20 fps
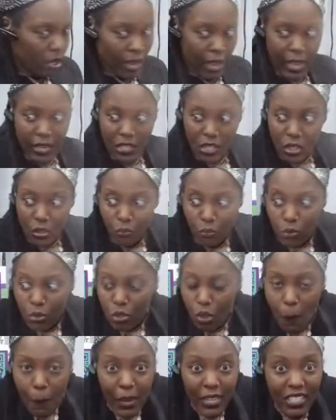I just threw
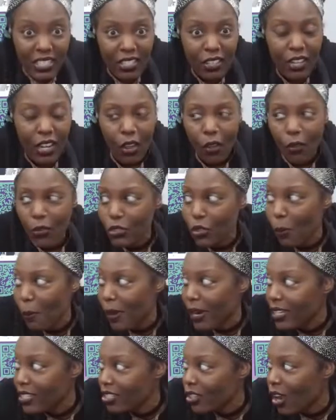so
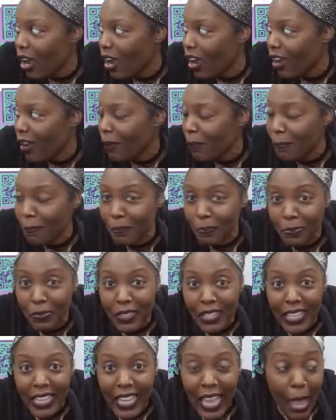much
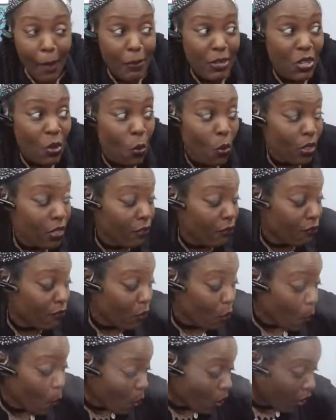cabbage on the
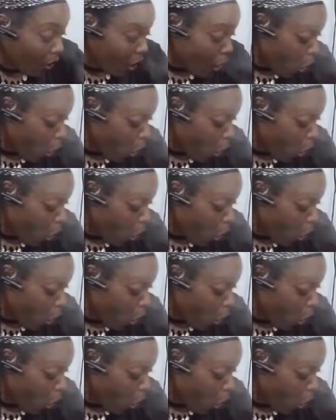floor.